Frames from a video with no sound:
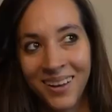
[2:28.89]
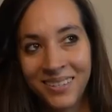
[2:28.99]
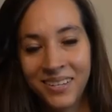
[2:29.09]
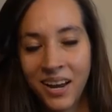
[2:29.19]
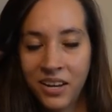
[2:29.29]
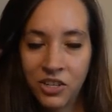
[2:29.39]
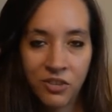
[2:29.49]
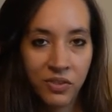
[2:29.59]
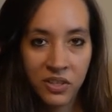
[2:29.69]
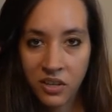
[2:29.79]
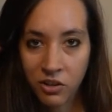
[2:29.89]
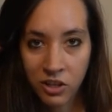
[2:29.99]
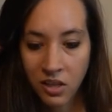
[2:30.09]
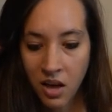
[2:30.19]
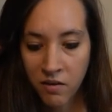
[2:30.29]
And today it just feels like there's
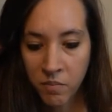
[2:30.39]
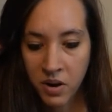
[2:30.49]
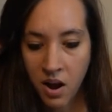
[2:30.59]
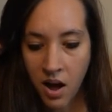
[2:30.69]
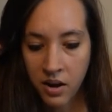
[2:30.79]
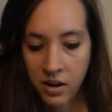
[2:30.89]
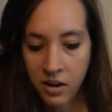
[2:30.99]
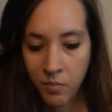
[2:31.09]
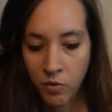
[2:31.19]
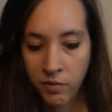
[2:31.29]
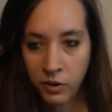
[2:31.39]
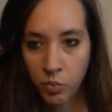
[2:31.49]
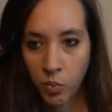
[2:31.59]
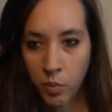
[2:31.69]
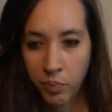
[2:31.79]
a lot of monotony in movies
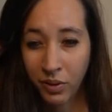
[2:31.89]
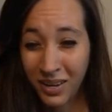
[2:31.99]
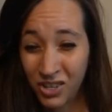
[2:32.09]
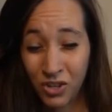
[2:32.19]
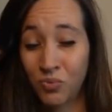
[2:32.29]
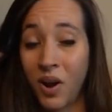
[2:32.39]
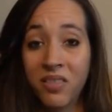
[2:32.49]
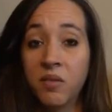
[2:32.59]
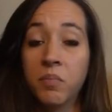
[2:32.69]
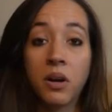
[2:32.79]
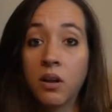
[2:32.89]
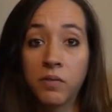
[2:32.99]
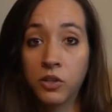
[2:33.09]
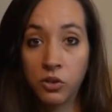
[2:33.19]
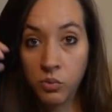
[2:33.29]
where we're placed just right in the middle of
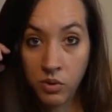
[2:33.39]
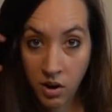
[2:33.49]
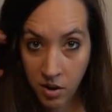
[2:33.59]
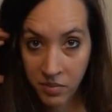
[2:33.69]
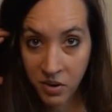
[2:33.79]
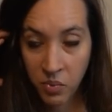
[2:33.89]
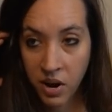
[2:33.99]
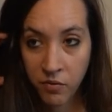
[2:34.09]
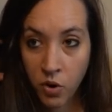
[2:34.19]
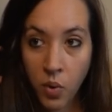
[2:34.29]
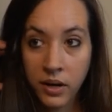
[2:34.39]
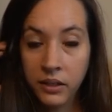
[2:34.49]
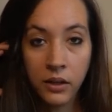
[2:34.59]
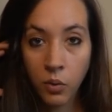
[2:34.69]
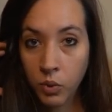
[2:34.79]
a tsunami and we have no
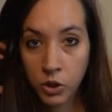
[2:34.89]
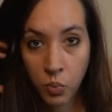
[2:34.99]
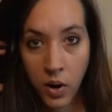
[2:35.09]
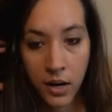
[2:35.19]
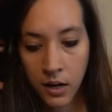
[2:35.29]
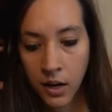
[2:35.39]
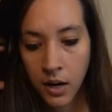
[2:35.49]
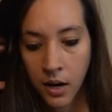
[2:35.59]
idea which way